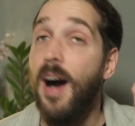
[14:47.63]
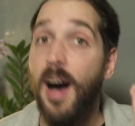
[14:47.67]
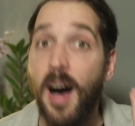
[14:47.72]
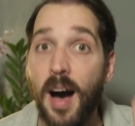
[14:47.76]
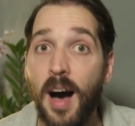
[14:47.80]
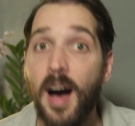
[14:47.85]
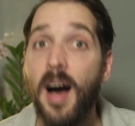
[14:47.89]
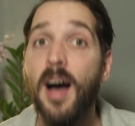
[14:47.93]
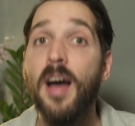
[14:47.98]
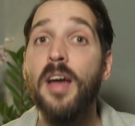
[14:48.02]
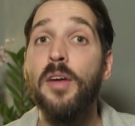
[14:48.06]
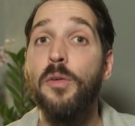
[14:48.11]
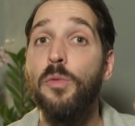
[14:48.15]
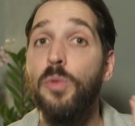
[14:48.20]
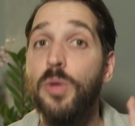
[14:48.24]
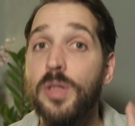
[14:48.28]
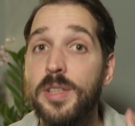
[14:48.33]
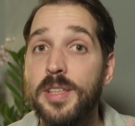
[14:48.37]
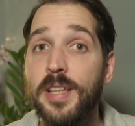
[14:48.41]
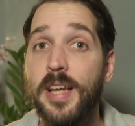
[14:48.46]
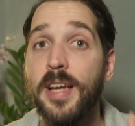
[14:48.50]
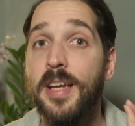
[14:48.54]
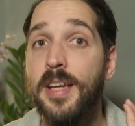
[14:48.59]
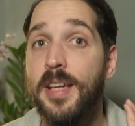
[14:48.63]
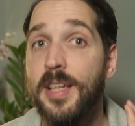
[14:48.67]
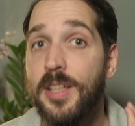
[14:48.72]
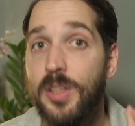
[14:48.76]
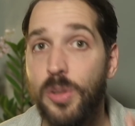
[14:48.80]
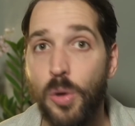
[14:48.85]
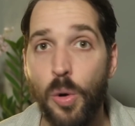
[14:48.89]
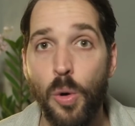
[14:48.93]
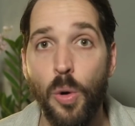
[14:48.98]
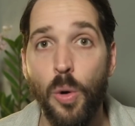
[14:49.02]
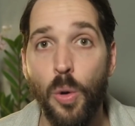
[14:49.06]
I will take
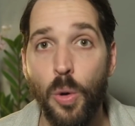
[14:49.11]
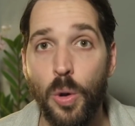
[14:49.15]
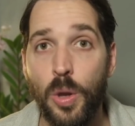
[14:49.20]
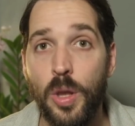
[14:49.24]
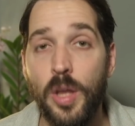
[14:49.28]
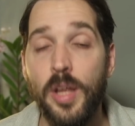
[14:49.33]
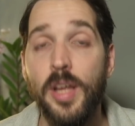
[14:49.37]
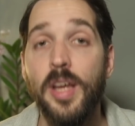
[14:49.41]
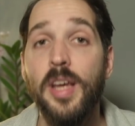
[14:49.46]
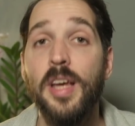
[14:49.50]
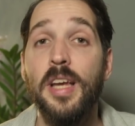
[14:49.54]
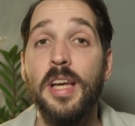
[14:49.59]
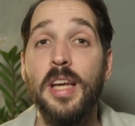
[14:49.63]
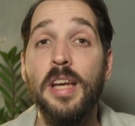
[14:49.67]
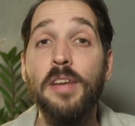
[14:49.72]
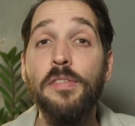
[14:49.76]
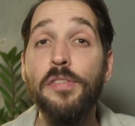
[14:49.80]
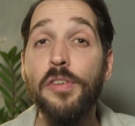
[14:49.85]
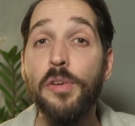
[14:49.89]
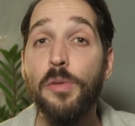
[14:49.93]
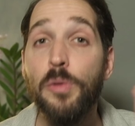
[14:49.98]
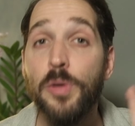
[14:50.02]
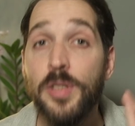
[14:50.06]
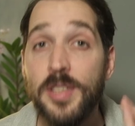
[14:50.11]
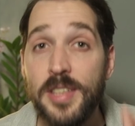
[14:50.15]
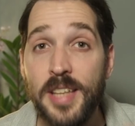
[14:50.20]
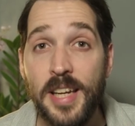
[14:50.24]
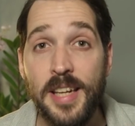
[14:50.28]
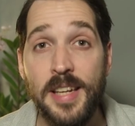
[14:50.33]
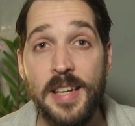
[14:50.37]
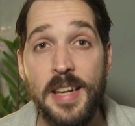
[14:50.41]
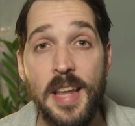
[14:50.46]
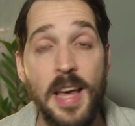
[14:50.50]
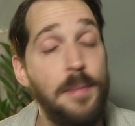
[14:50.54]
it all. If you want
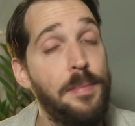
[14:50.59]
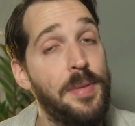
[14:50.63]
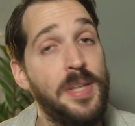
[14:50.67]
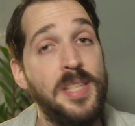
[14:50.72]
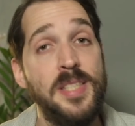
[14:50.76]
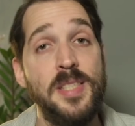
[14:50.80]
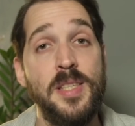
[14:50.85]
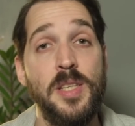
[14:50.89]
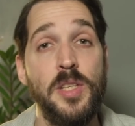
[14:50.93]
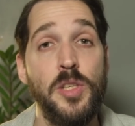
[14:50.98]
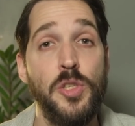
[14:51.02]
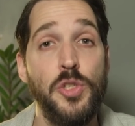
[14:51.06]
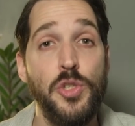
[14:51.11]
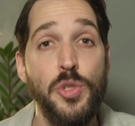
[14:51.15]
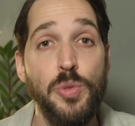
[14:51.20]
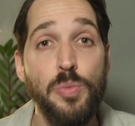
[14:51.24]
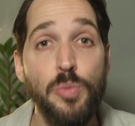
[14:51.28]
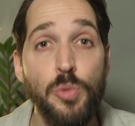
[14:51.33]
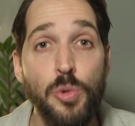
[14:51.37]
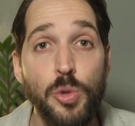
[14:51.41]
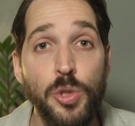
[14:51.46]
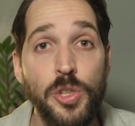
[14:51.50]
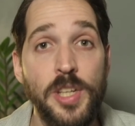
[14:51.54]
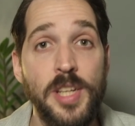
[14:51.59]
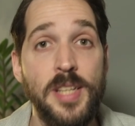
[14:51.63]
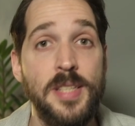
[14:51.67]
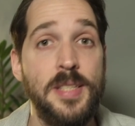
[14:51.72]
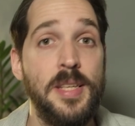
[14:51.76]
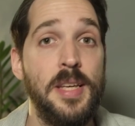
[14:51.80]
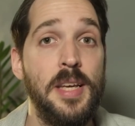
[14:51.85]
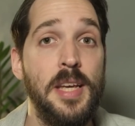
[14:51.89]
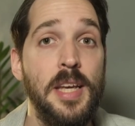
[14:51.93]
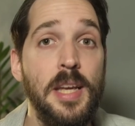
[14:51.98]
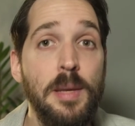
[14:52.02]
dynamics,
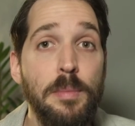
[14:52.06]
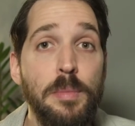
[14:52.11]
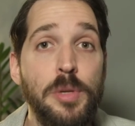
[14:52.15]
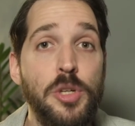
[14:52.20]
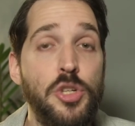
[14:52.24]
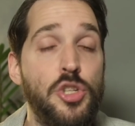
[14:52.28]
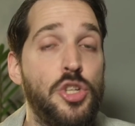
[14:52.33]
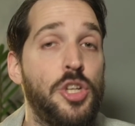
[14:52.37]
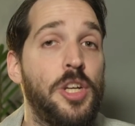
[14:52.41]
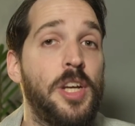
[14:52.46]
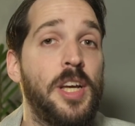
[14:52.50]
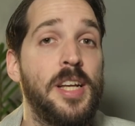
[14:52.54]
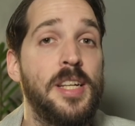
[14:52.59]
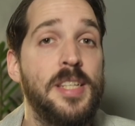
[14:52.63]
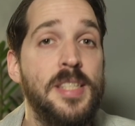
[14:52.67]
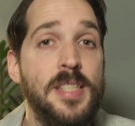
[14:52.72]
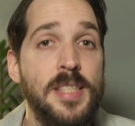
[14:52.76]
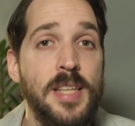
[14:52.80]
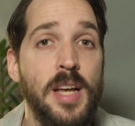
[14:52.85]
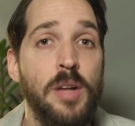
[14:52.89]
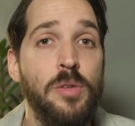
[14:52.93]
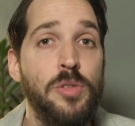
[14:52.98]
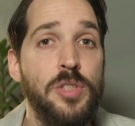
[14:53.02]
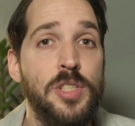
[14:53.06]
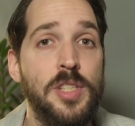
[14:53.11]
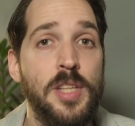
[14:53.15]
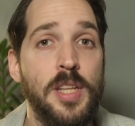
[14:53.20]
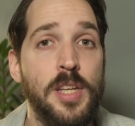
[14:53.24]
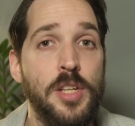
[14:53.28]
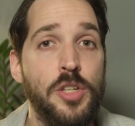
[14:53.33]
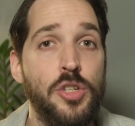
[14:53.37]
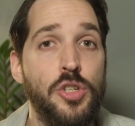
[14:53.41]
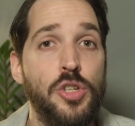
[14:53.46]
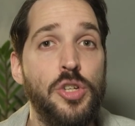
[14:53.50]
smoothness, imaging and
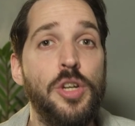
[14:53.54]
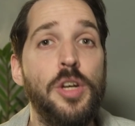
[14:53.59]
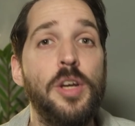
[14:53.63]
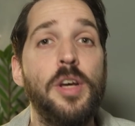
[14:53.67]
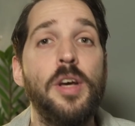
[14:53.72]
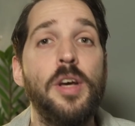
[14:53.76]
soundstage,